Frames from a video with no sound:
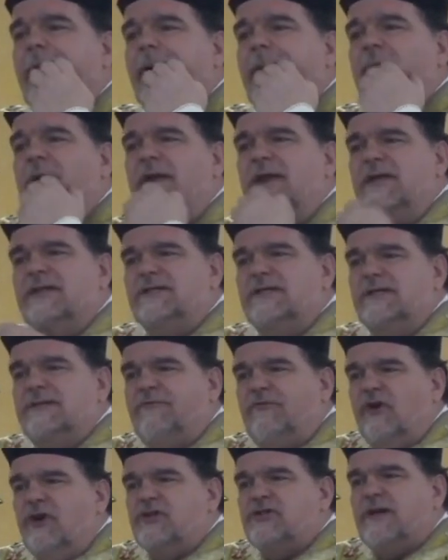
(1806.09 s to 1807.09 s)
And what is this
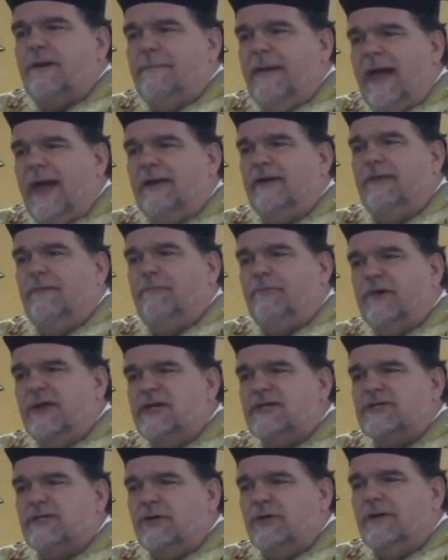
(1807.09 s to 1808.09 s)
first command of the
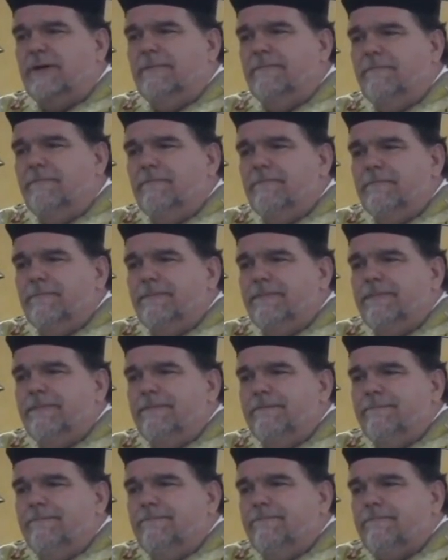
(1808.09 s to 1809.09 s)
priesthood?
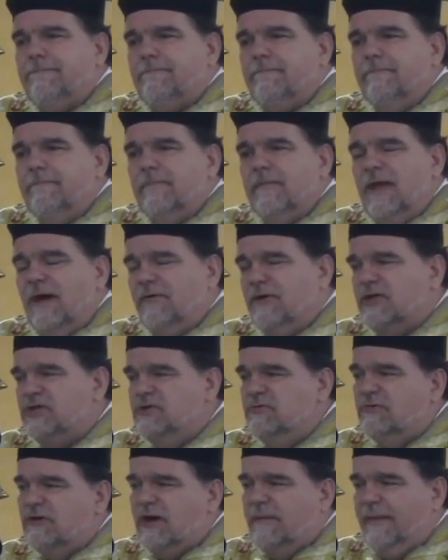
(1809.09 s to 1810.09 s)
There were
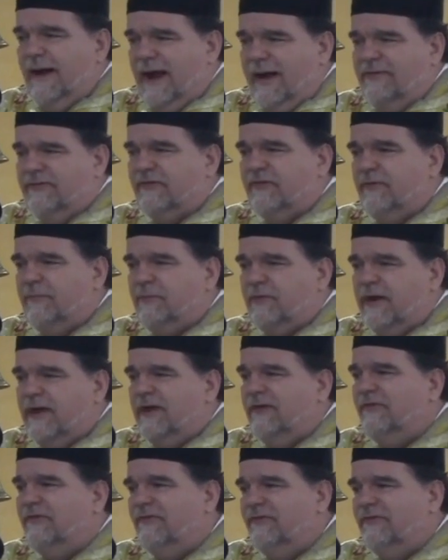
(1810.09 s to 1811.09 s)
two commands of the
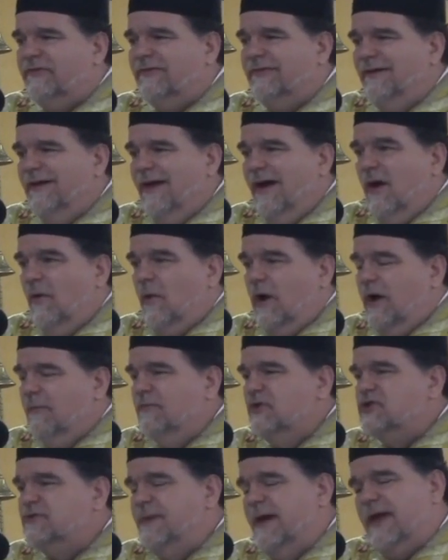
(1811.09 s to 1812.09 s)
priests.
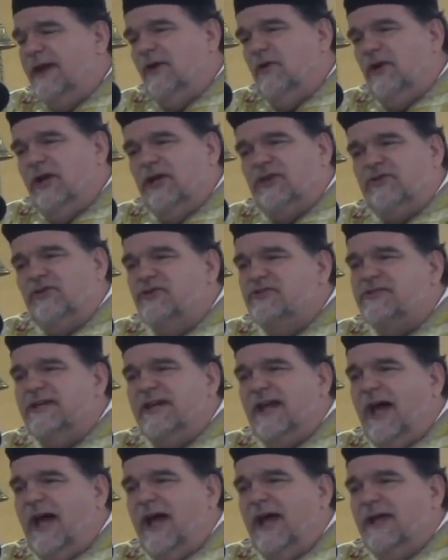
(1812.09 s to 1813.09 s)
One was made on Holy
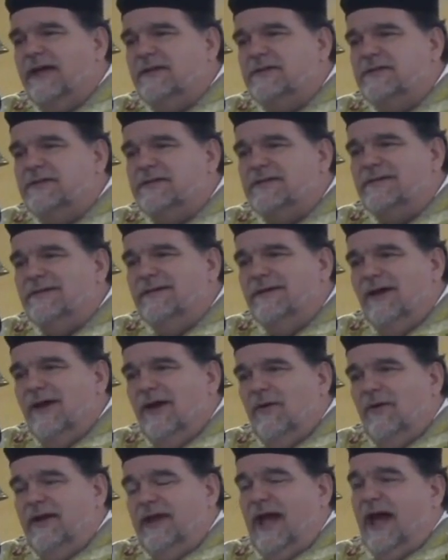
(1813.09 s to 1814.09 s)
Thursday night,
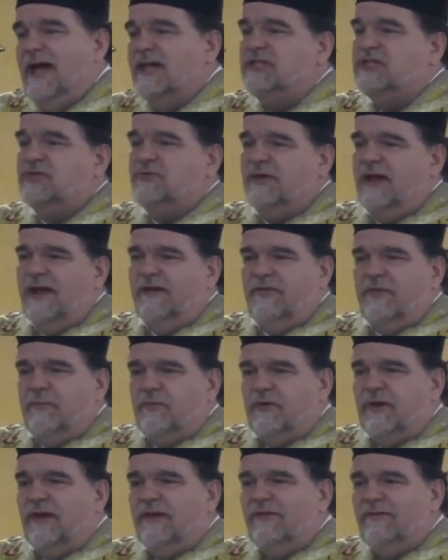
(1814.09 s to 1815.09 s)
when he asked three of the
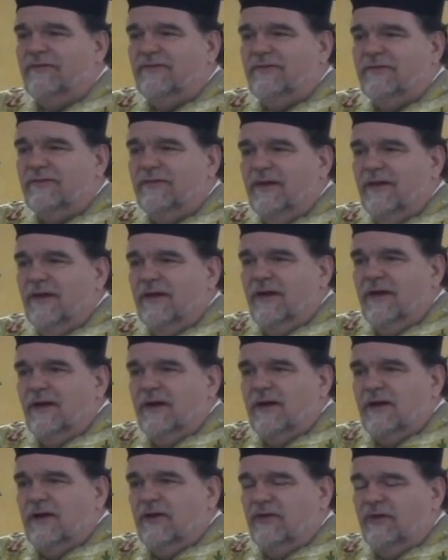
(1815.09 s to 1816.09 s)
priests,
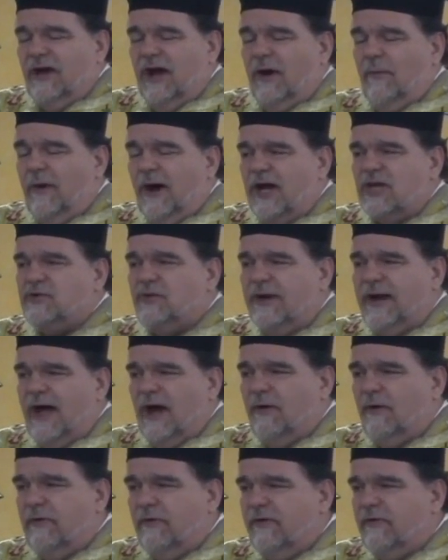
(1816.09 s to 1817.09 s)
could you not watch one
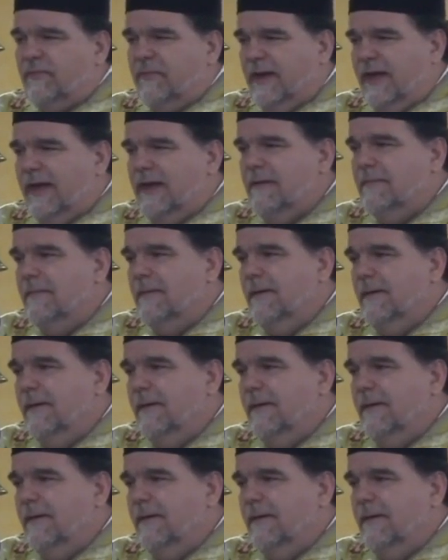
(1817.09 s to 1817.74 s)
hour with me?